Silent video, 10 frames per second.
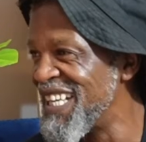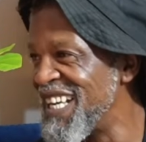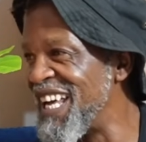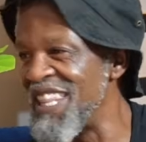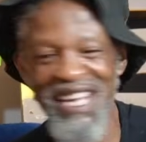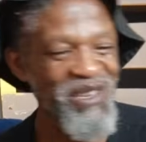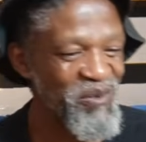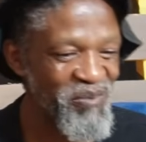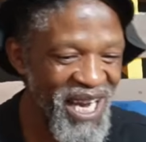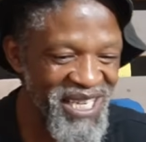and then you
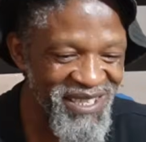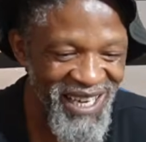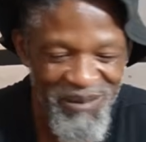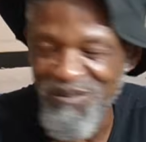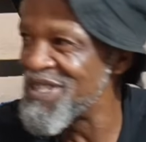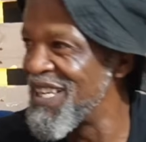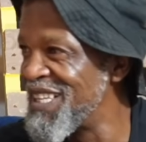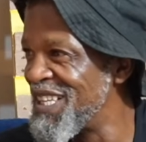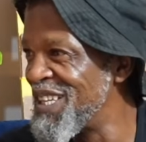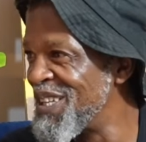buy drums and
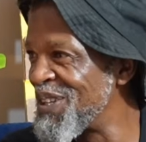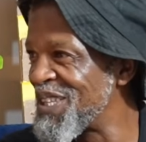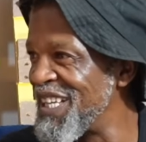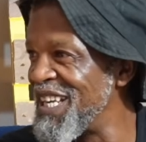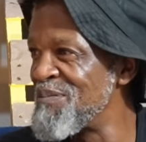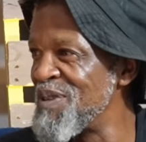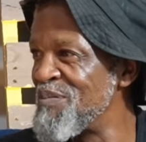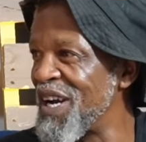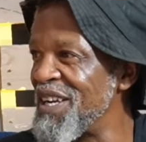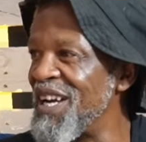okay, let me
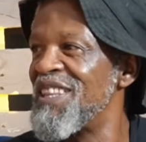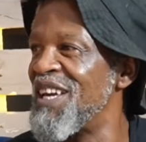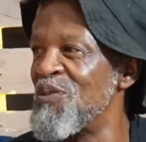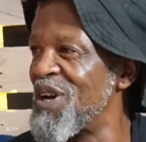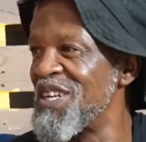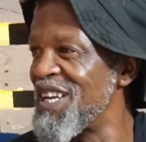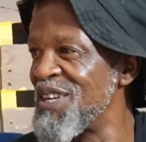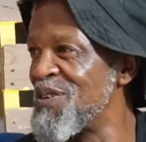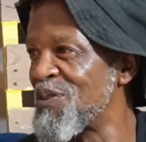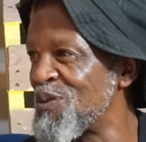buy it. And then one day
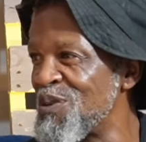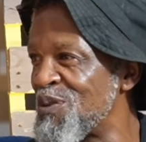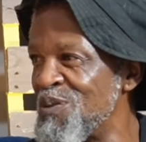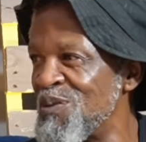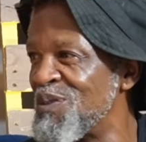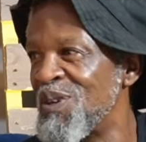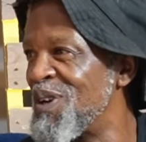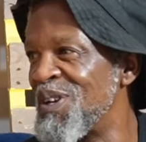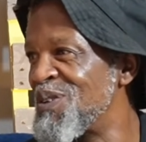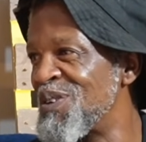you are going to
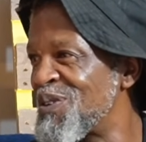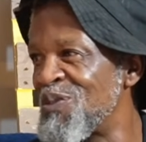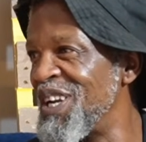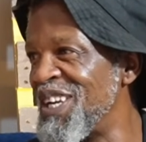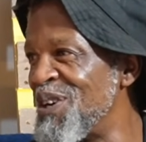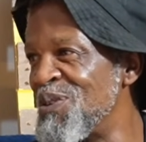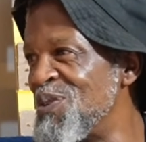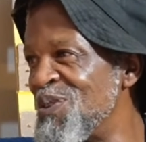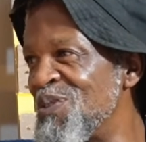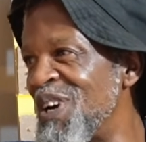go now,
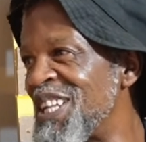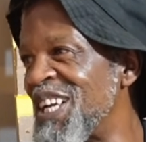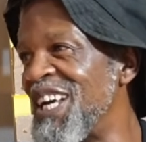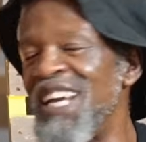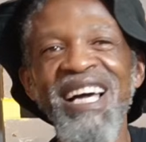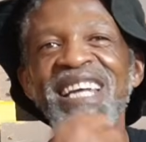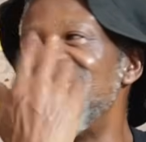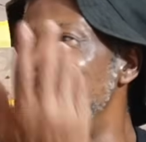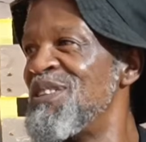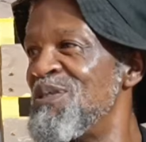and
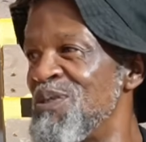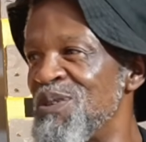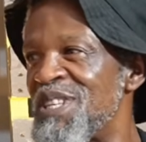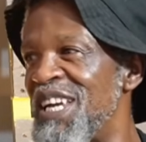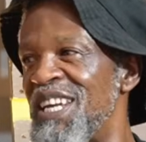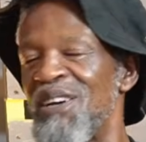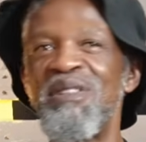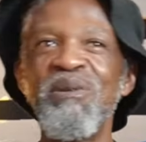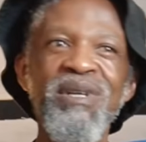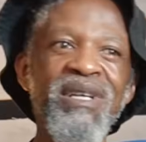then you send out
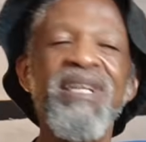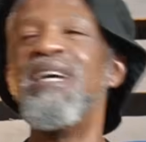the word.